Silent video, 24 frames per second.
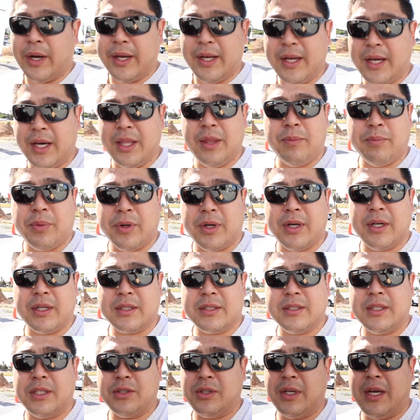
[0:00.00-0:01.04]
any other
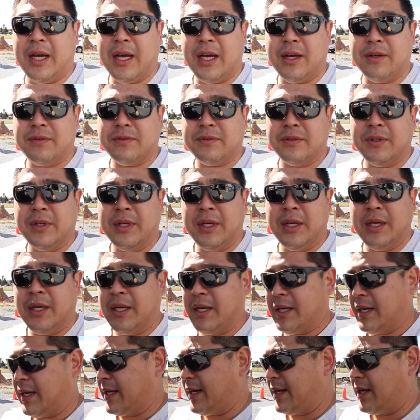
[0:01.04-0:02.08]
products that you have.
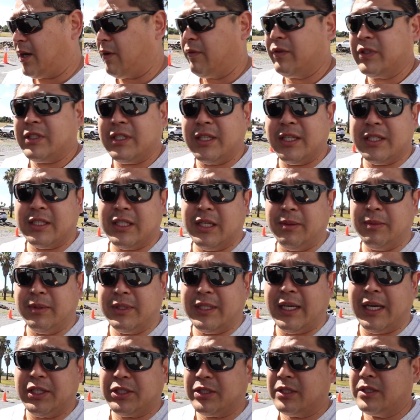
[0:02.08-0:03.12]
Obviously there's
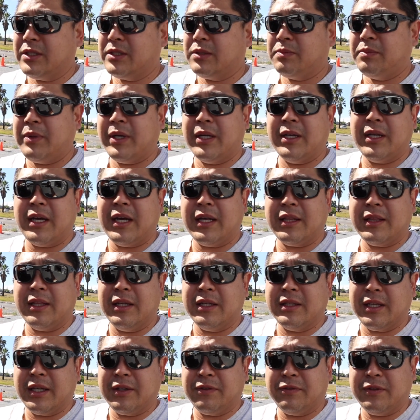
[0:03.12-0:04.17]
limitations, but I
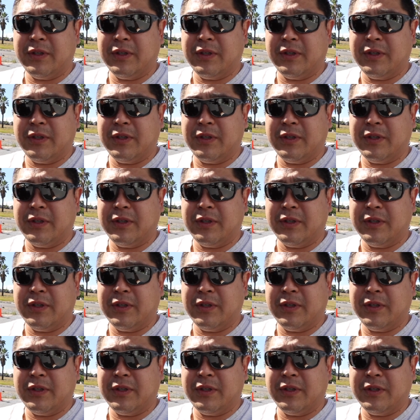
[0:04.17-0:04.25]
think they